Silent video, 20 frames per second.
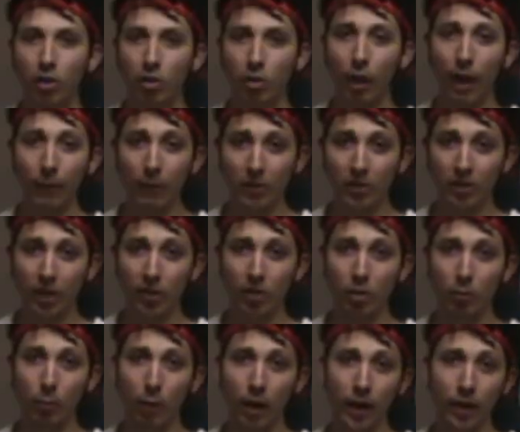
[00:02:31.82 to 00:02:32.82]
So I have it set
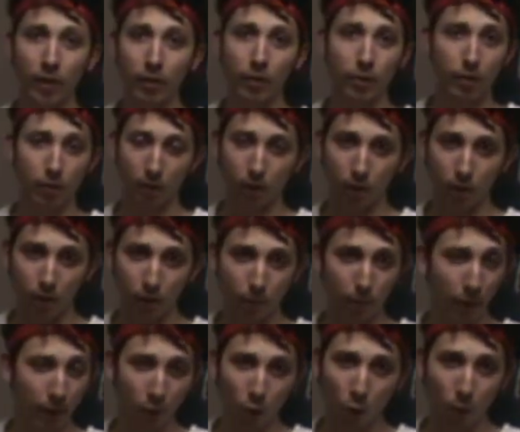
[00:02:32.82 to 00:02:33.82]
to my
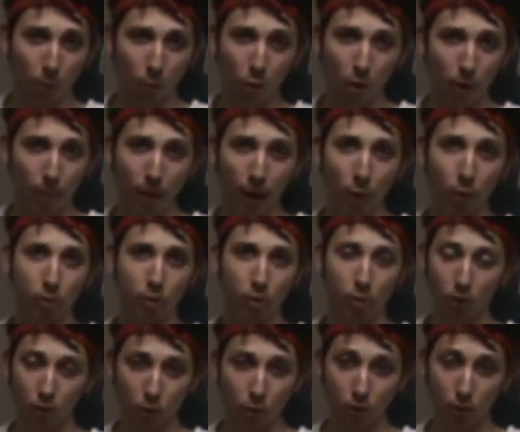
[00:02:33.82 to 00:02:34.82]
my normal amount
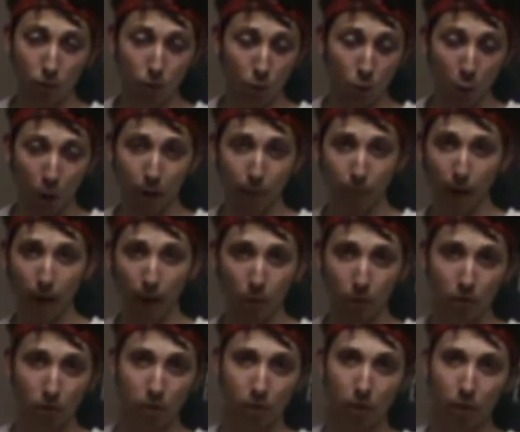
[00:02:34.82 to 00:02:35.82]
20
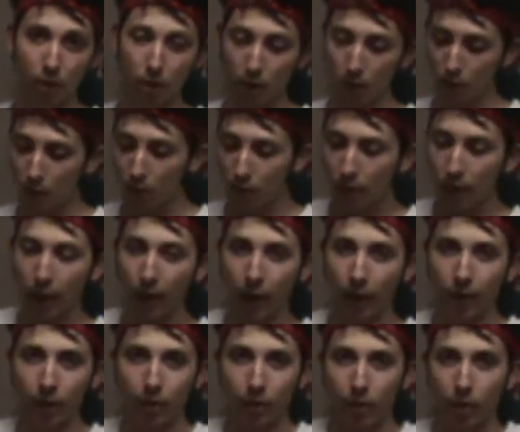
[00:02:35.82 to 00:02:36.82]
pounds.
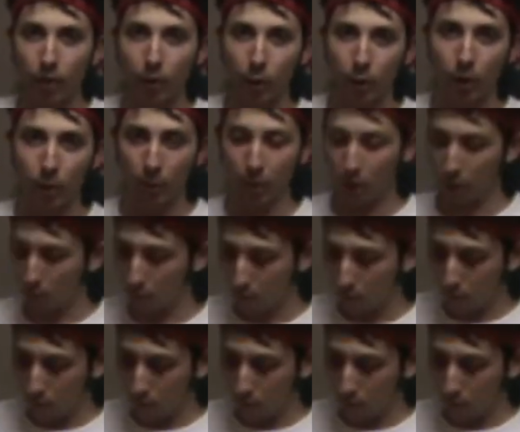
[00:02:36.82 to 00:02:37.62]
And here, here we go.